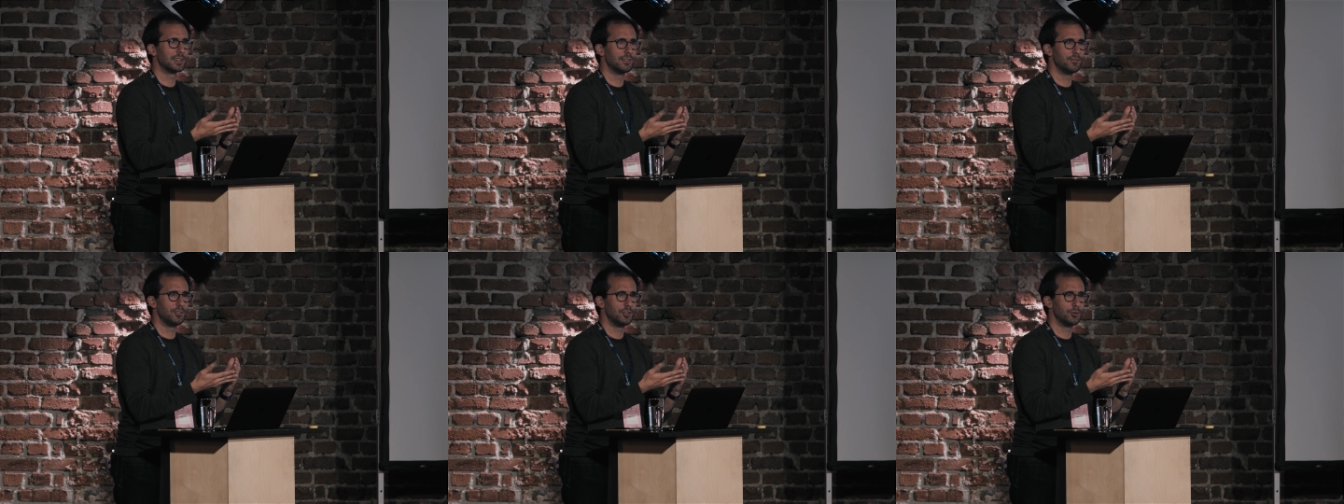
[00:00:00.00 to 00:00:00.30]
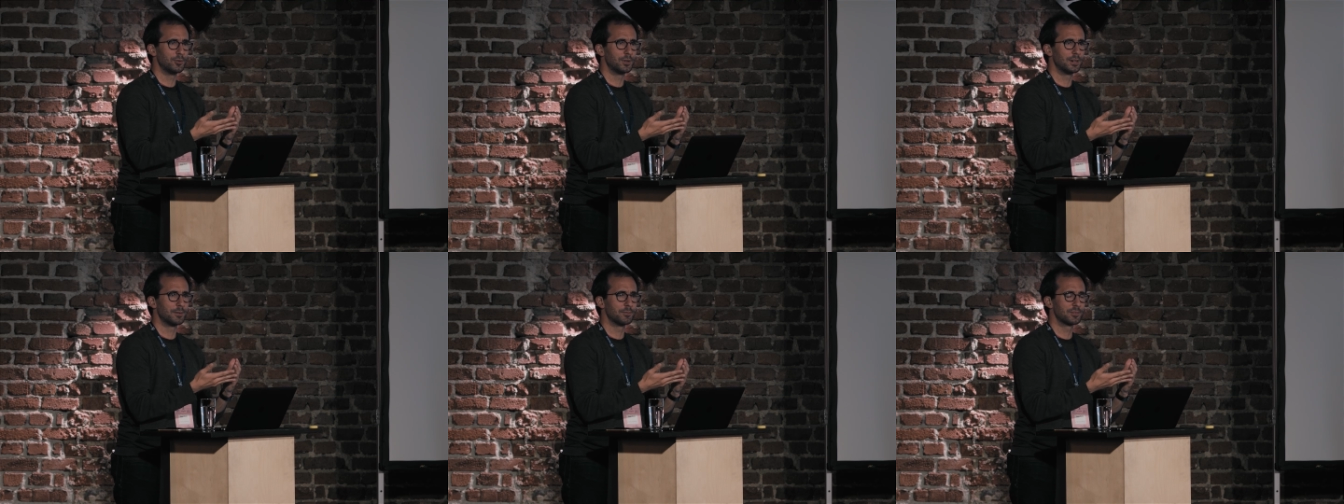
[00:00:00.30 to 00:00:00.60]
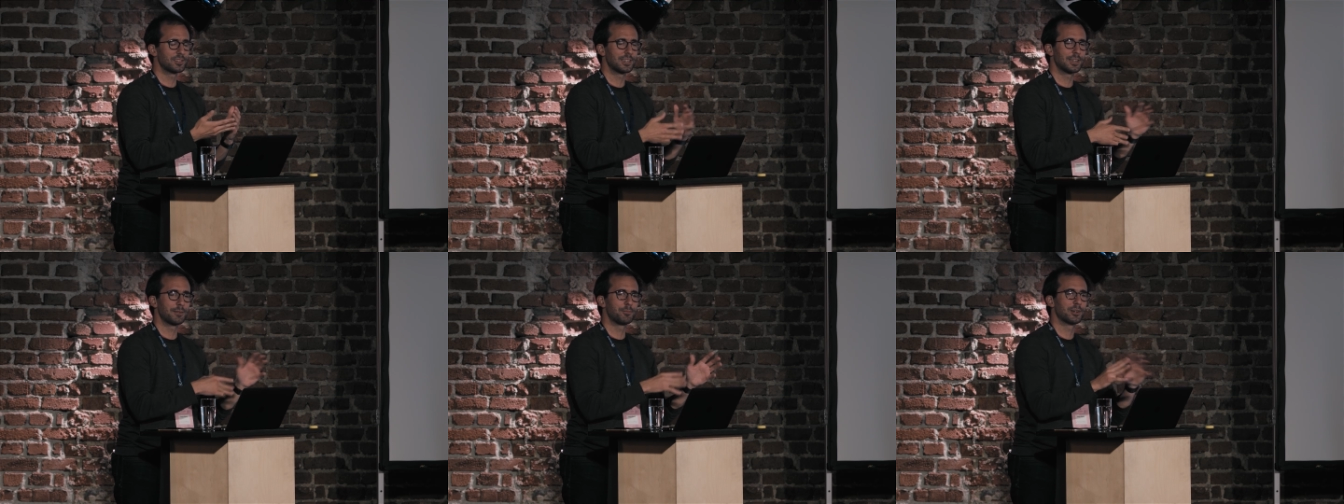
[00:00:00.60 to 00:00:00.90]
If you
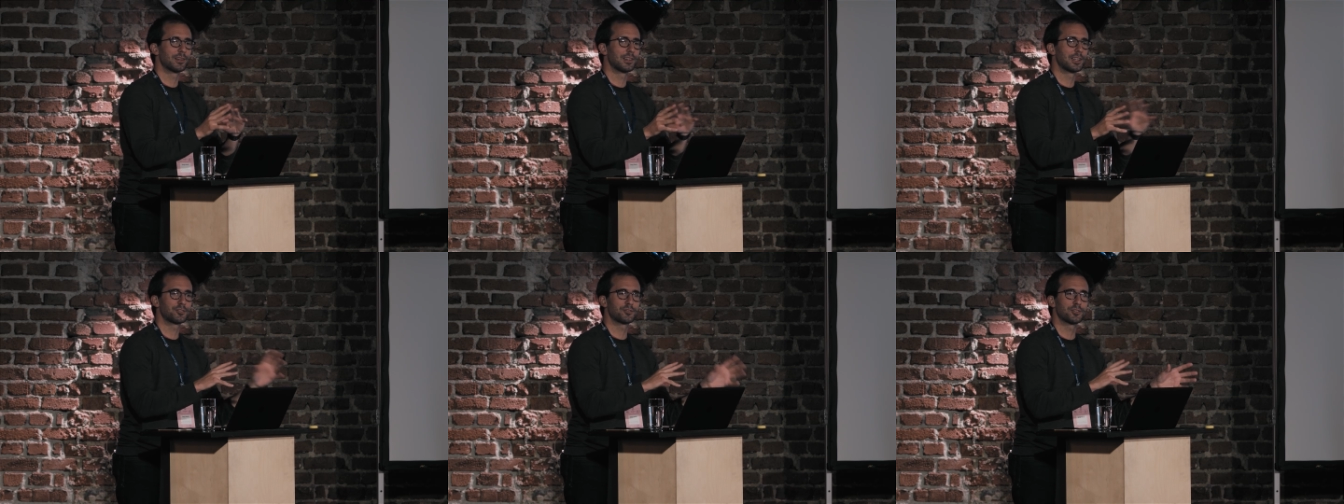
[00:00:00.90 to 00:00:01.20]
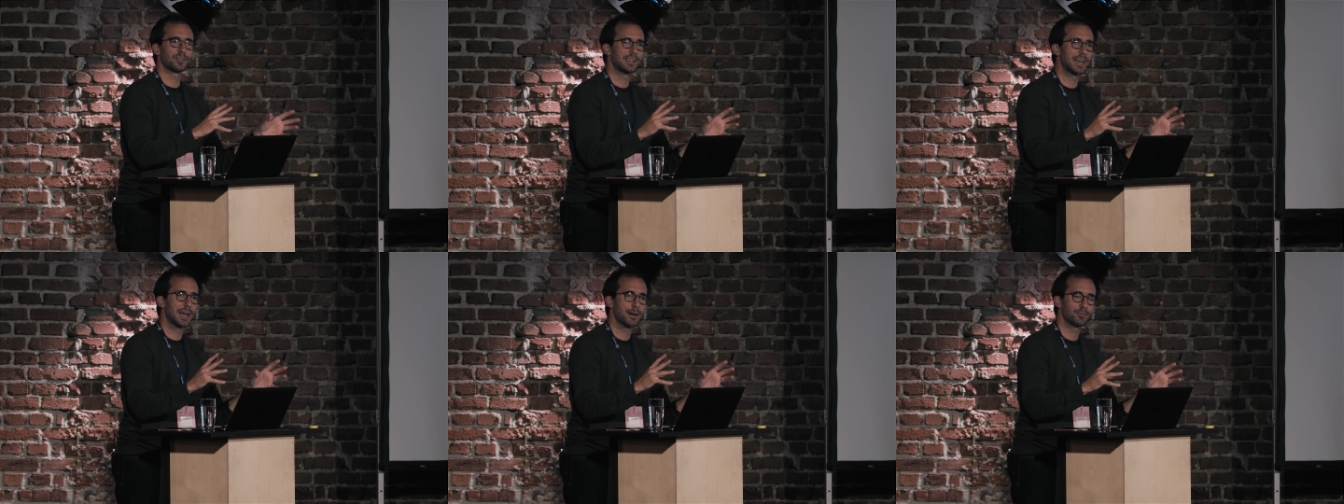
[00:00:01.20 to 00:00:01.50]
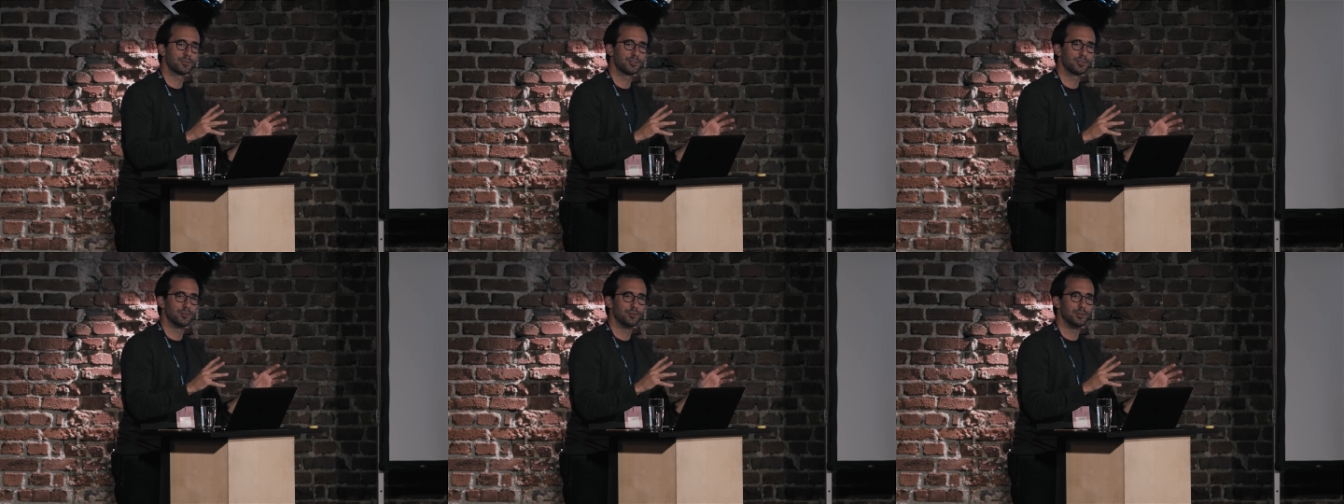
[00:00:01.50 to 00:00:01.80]
set up your Electron
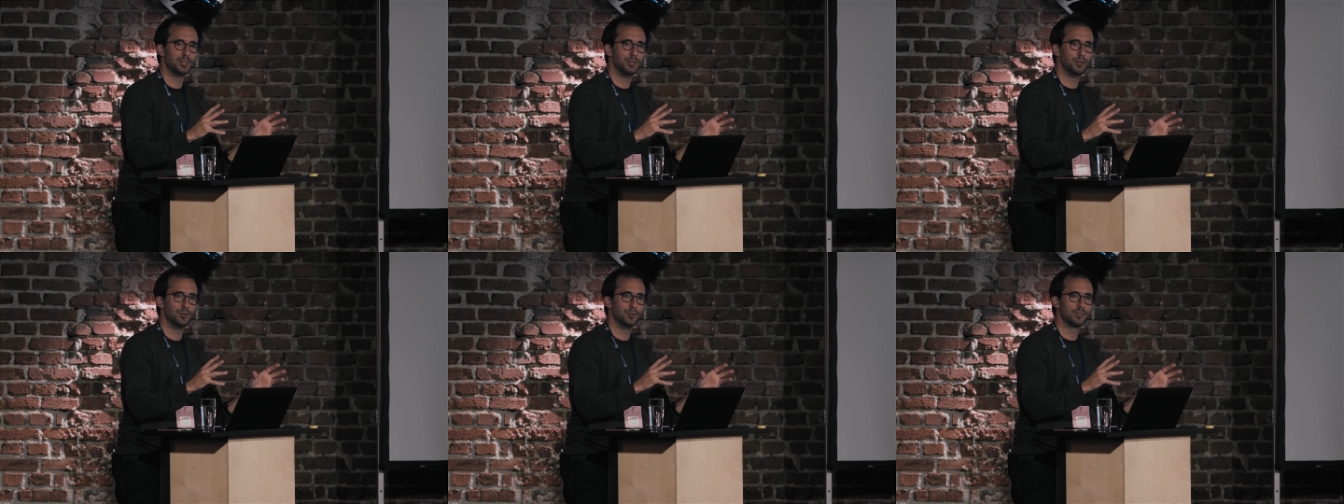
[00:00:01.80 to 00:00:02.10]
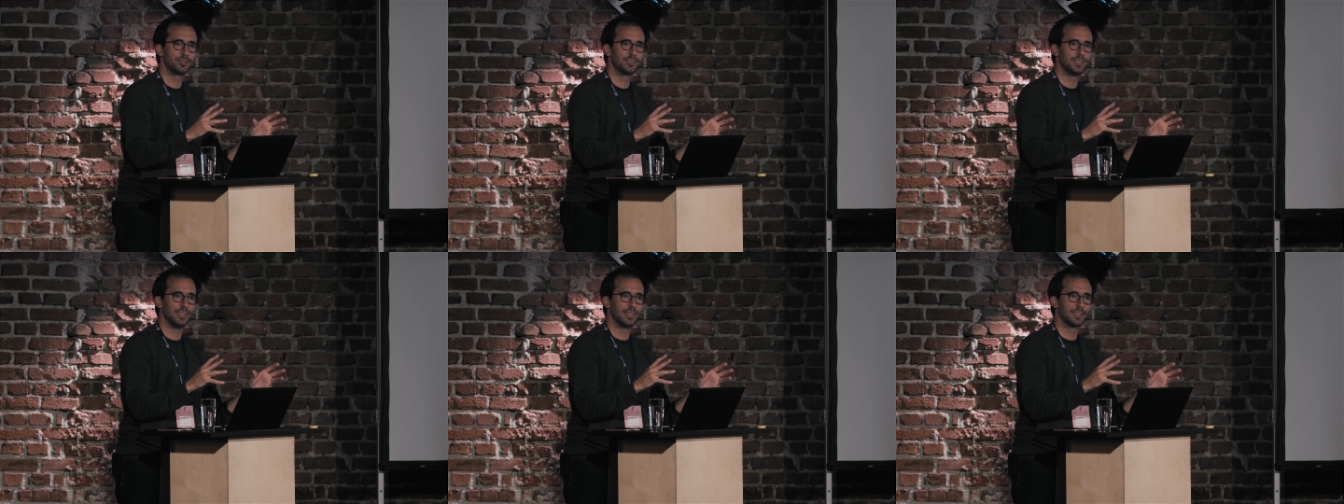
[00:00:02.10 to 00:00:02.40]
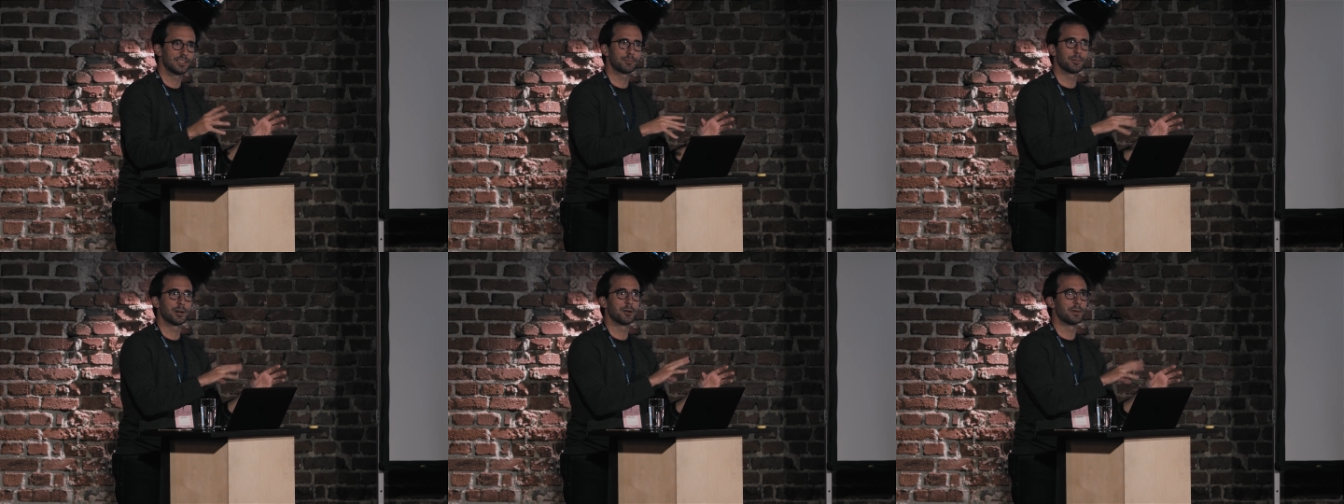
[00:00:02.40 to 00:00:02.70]
app to use the
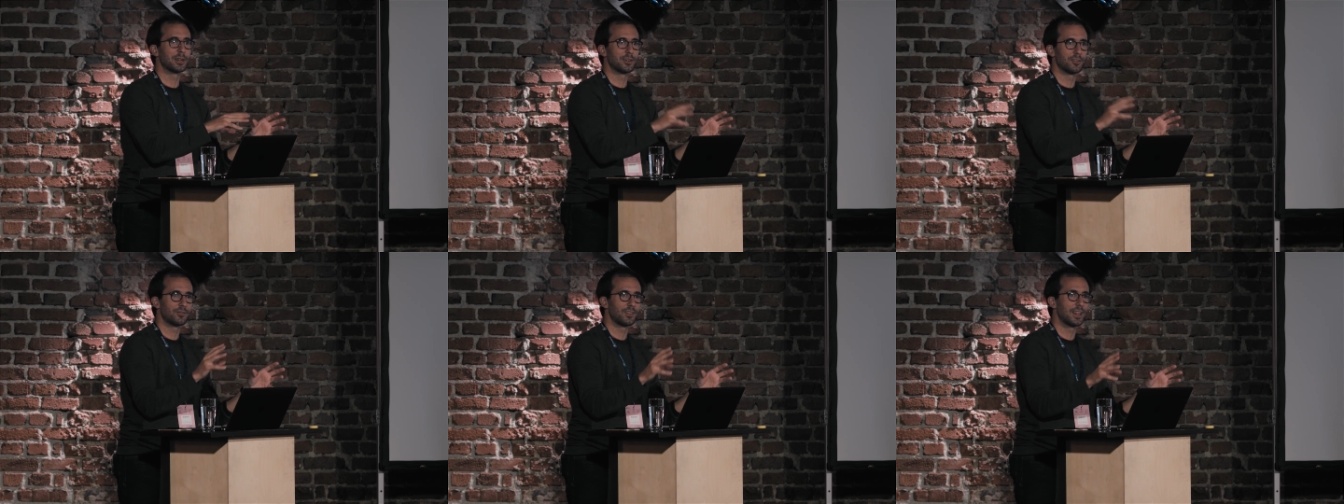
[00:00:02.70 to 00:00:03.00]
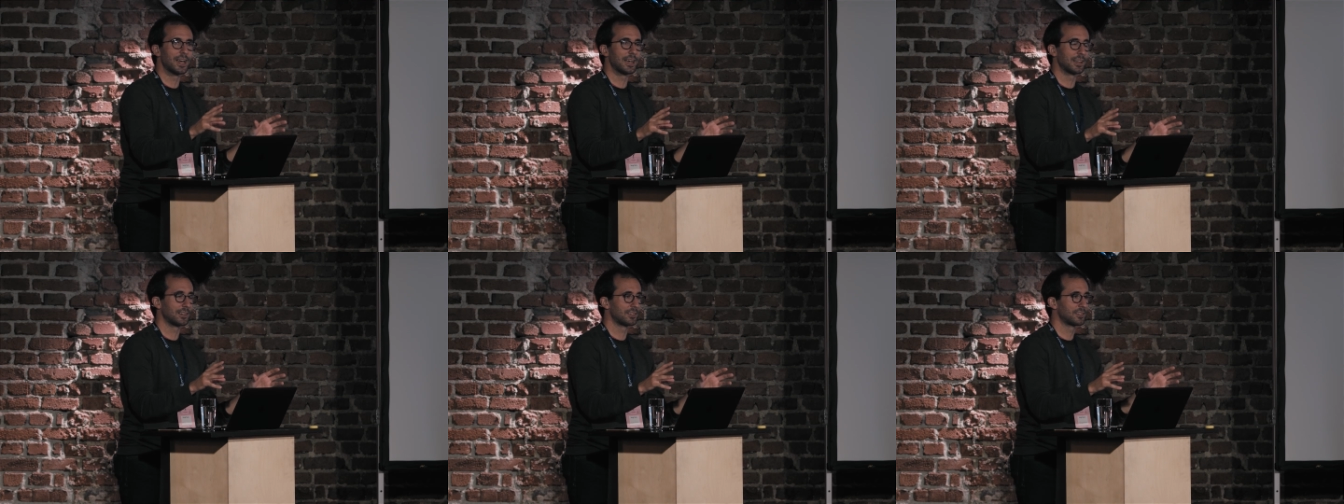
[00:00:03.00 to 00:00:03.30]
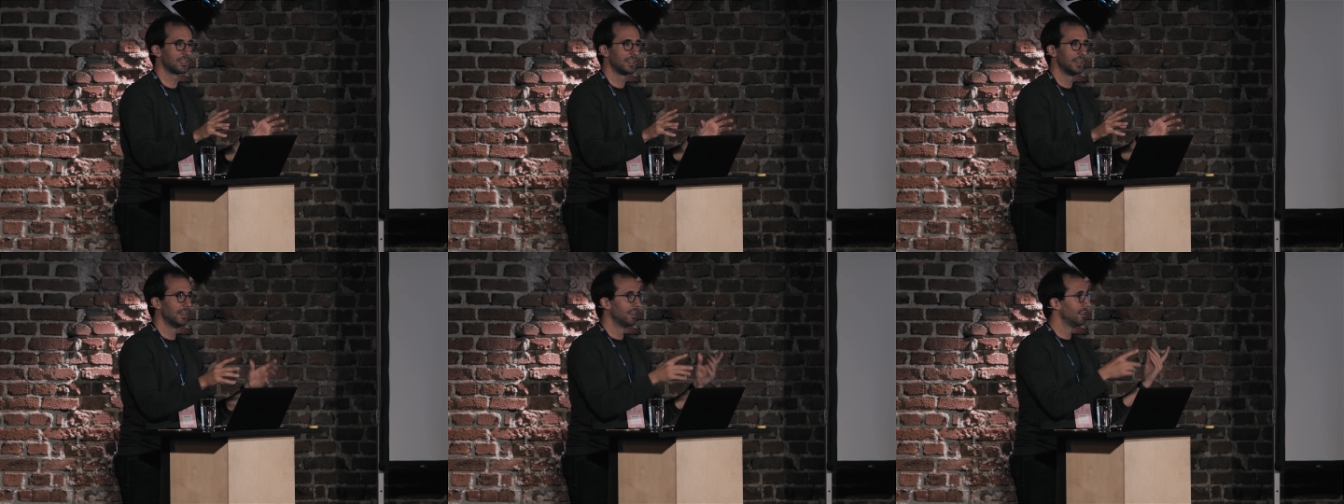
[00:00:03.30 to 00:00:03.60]
experimental
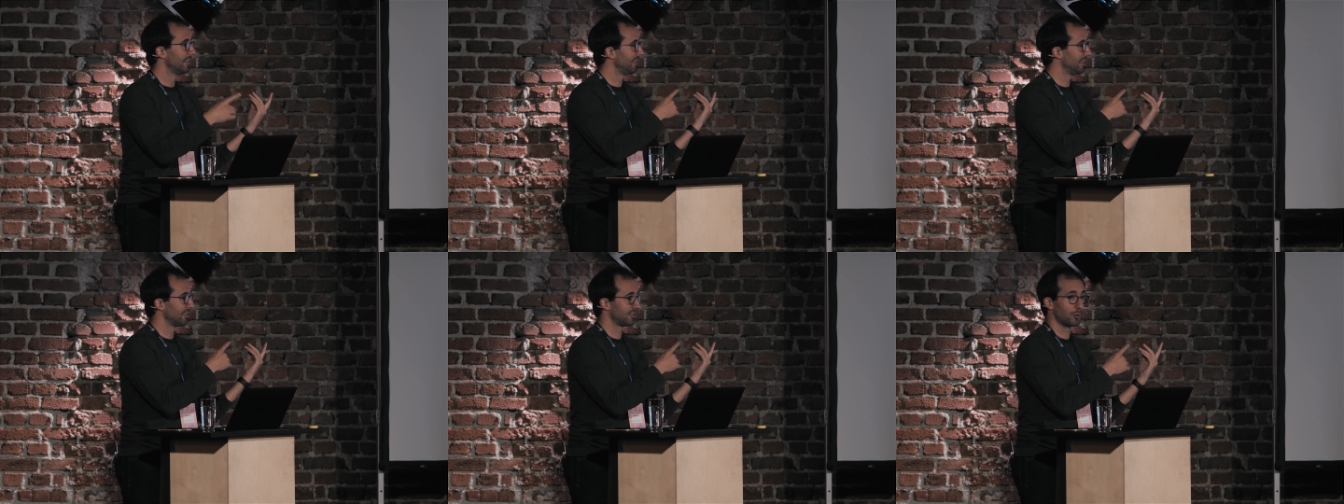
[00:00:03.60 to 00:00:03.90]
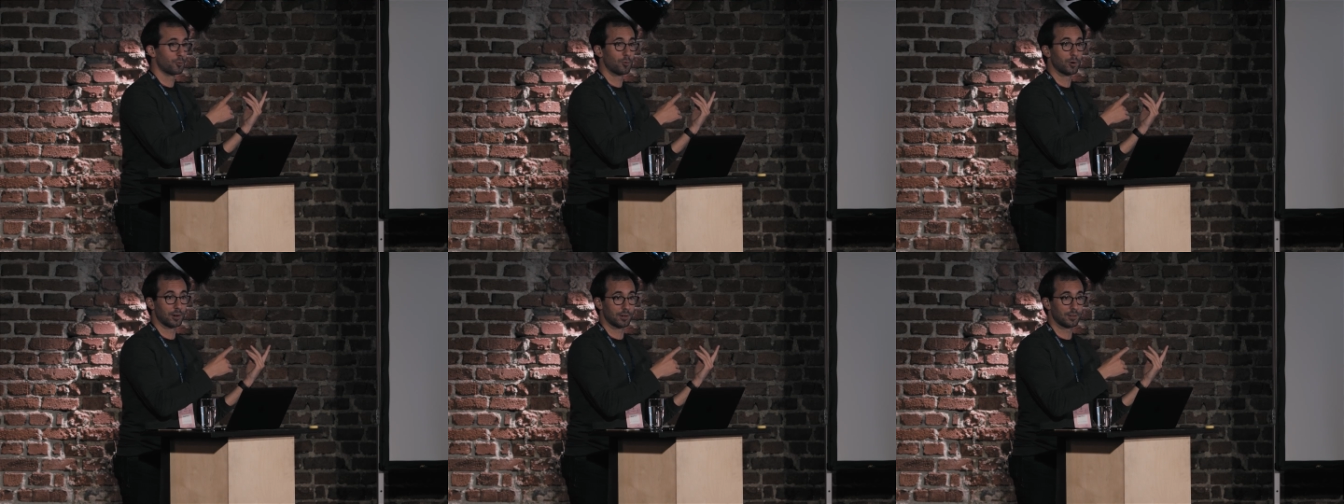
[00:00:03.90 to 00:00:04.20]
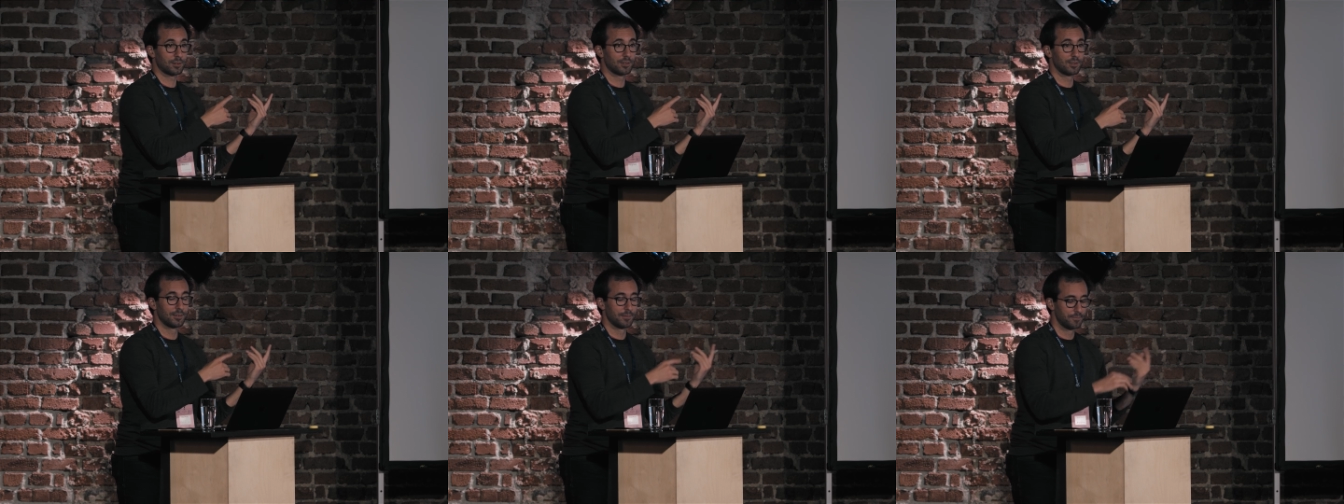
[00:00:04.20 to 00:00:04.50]
flags, this will
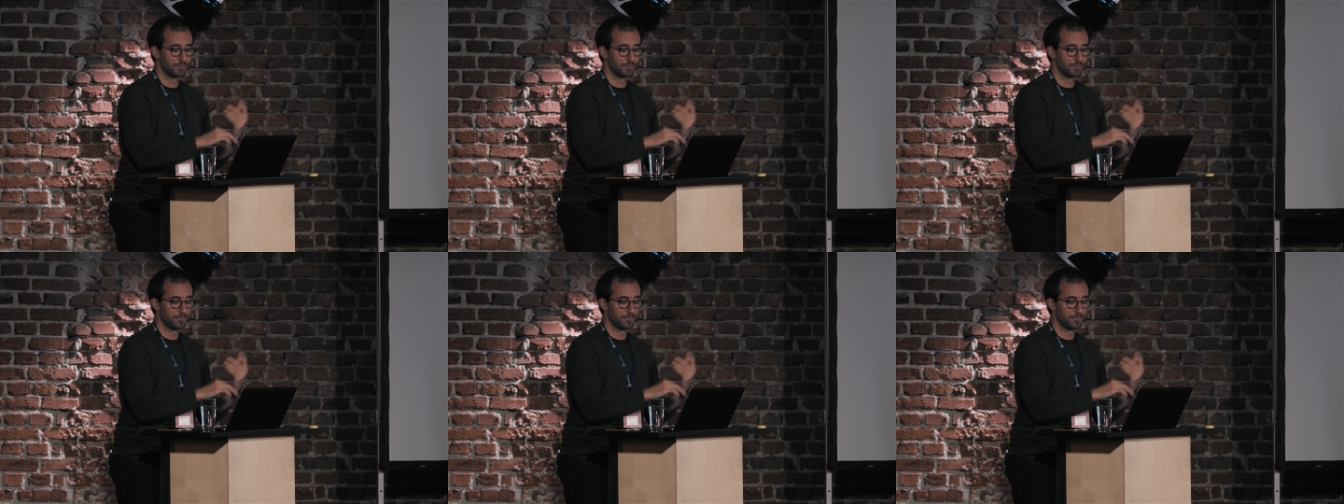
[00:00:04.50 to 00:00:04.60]
work.